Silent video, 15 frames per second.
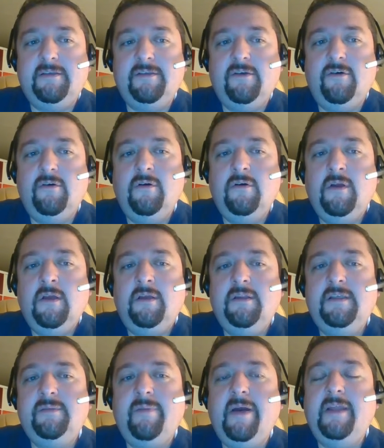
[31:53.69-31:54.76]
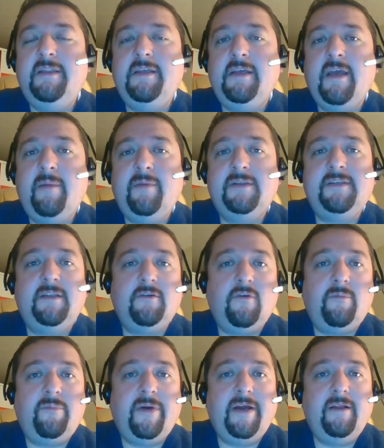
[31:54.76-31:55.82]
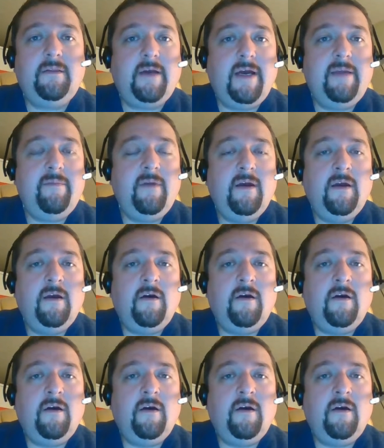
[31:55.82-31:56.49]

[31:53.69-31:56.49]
So this binding happens in compile time.